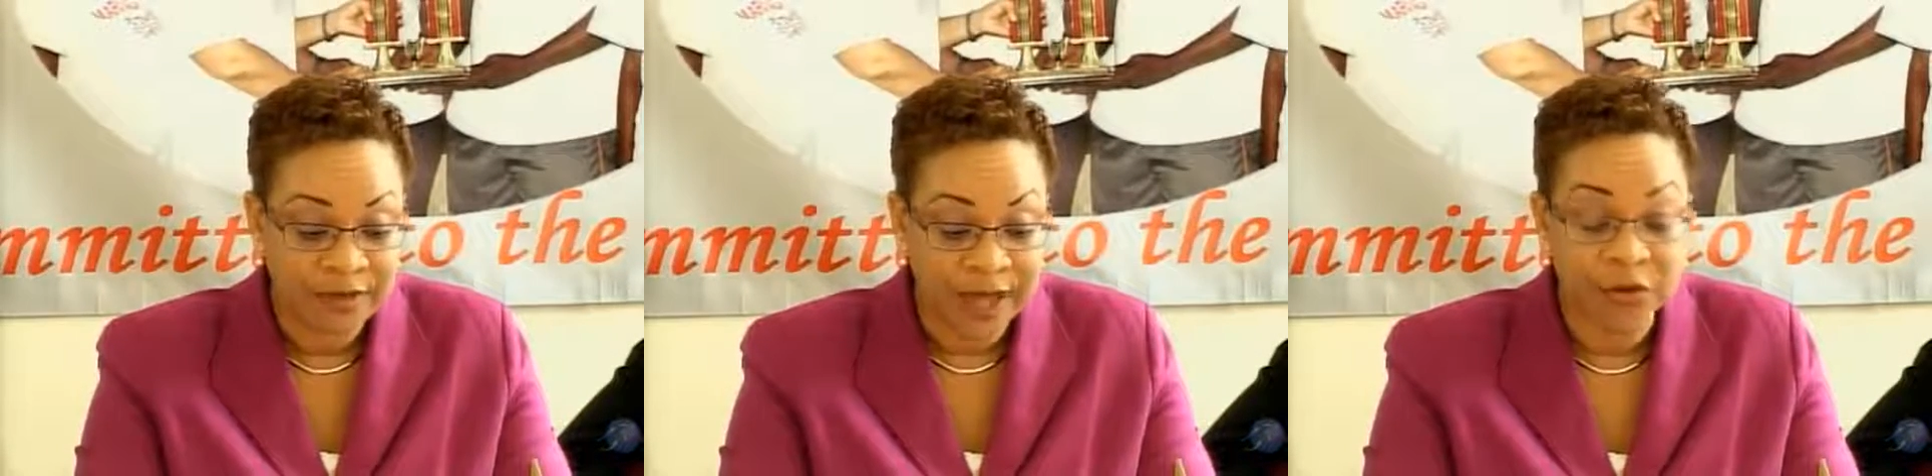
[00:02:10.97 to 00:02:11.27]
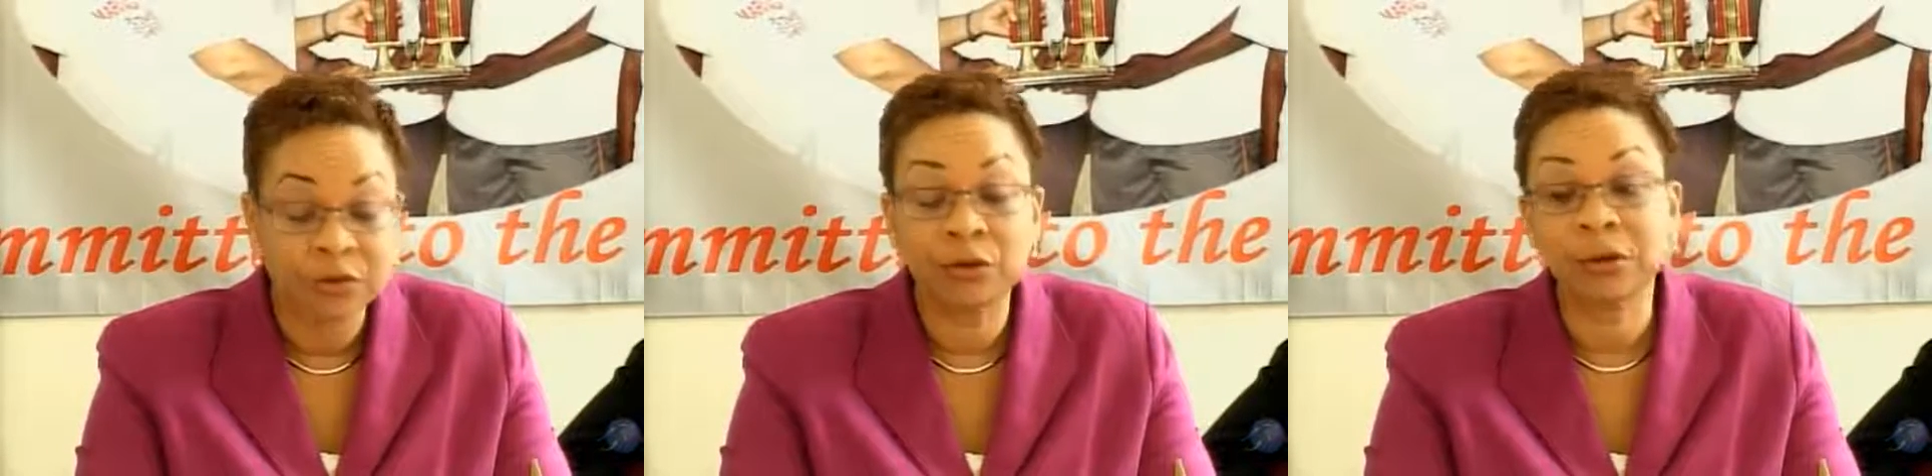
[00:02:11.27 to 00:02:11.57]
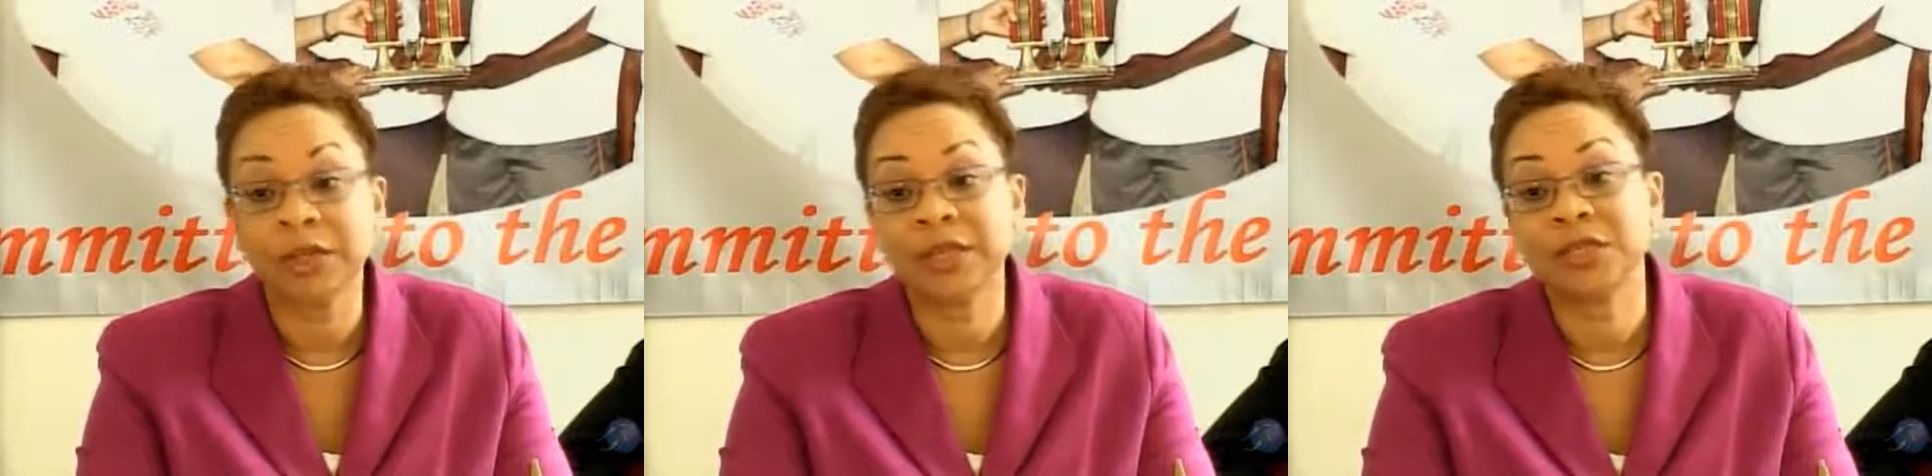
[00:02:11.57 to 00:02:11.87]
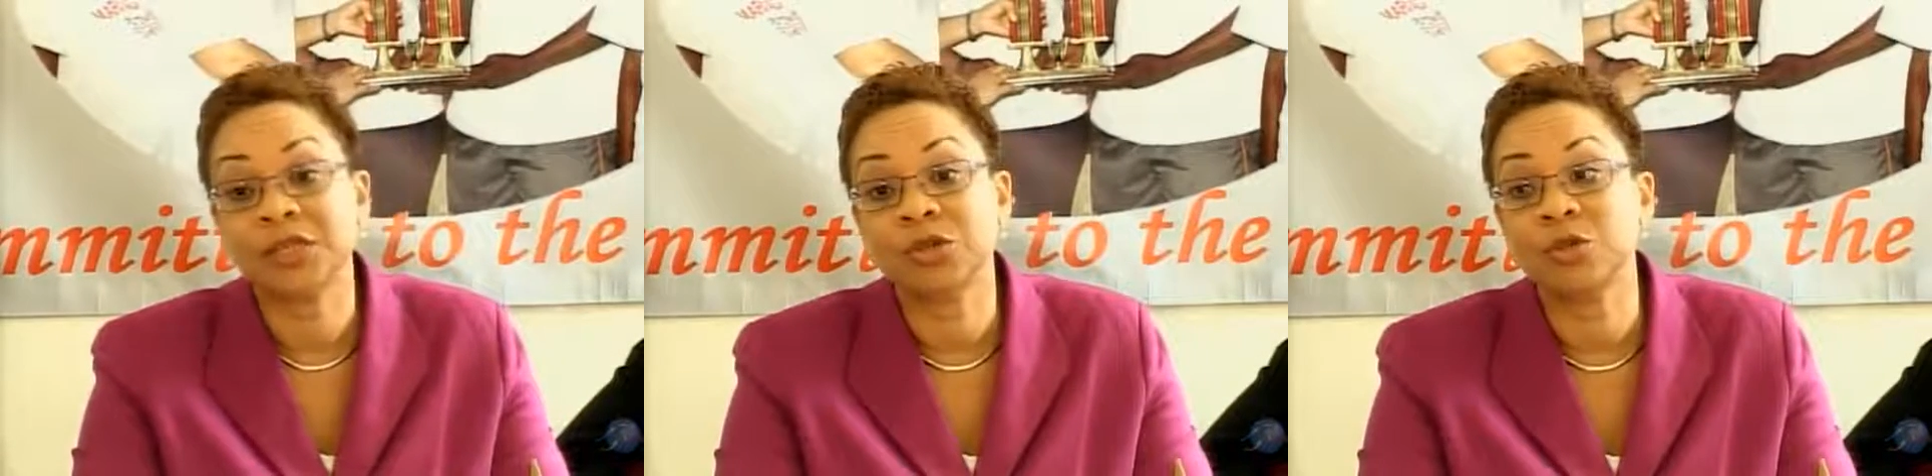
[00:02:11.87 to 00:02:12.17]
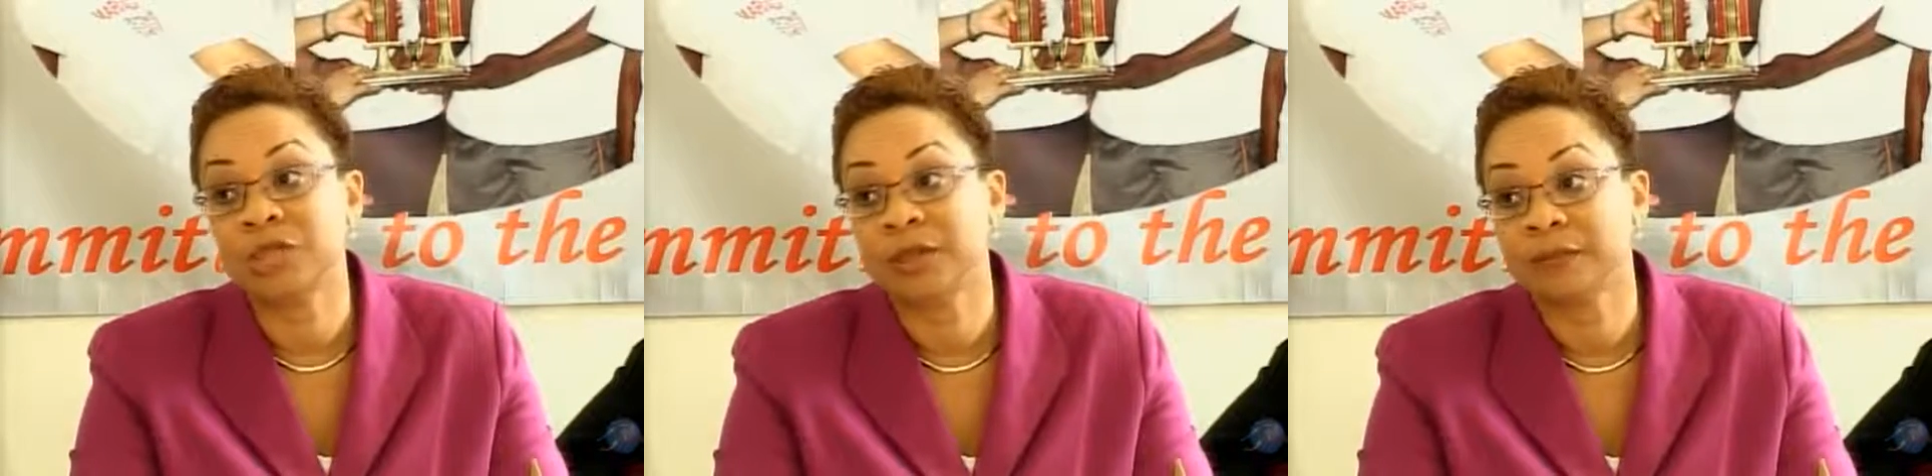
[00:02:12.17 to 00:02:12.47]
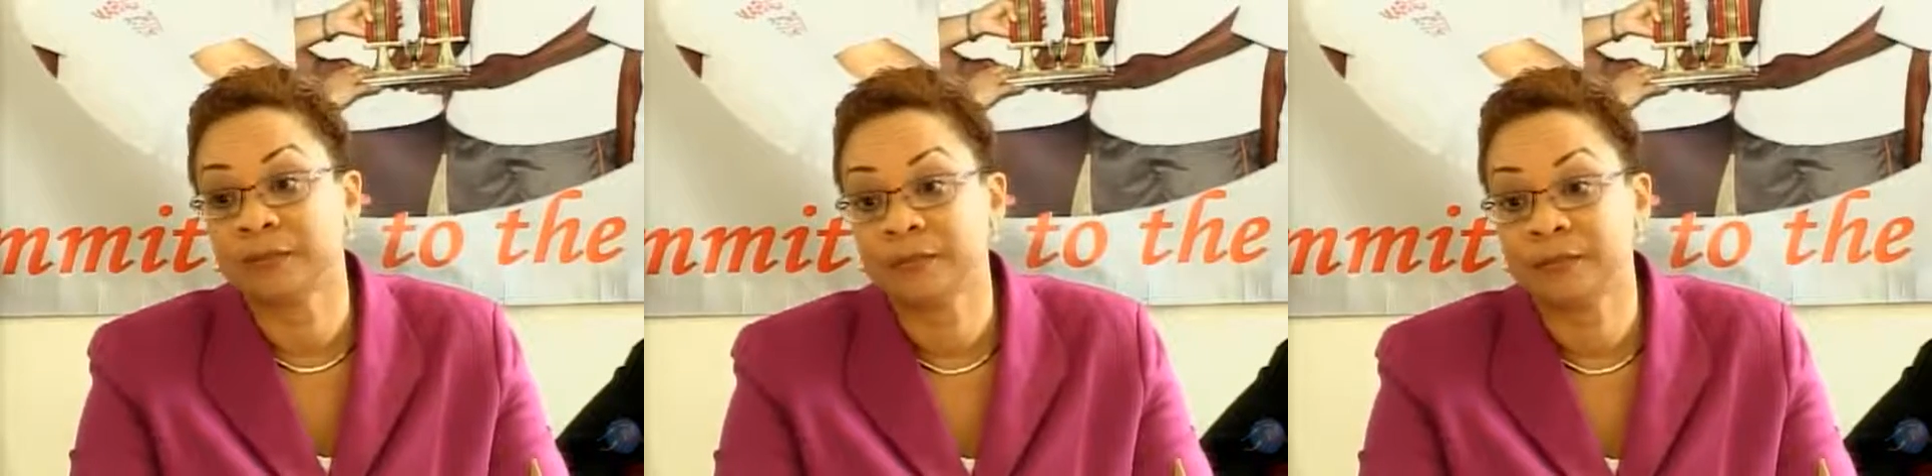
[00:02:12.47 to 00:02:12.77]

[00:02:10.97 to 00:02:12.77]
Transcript: that no institution